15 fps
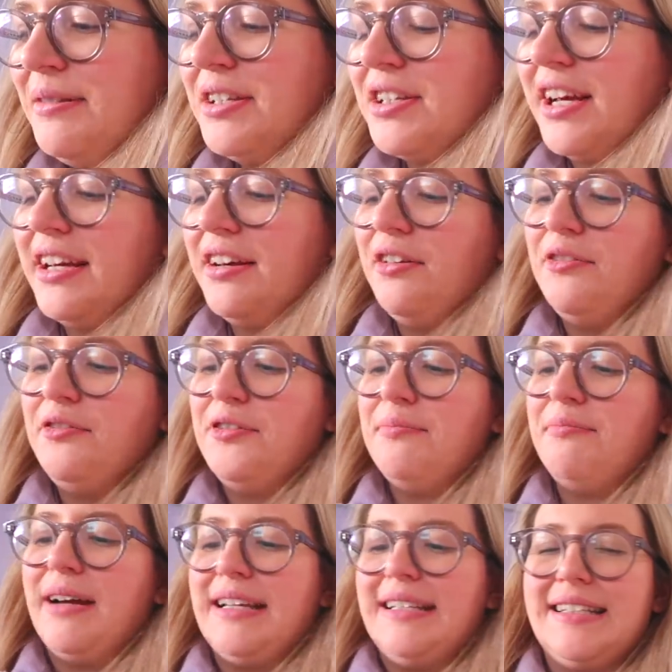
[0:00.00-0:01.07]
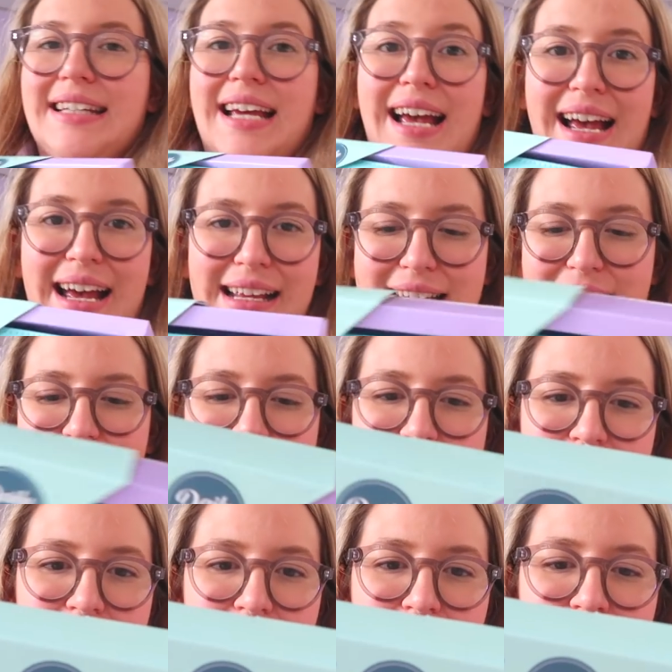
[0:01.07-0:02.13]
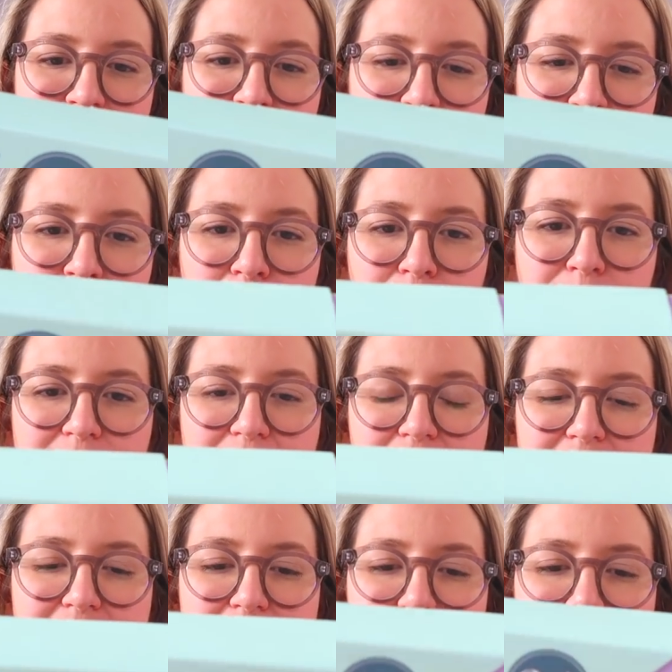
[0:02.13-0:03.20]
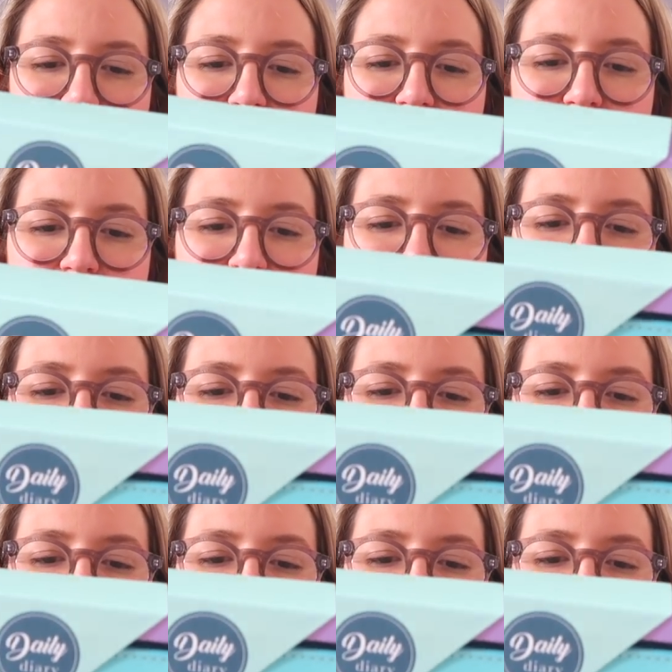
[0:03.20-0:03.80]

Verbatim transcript: which I got from my dad, which is the Script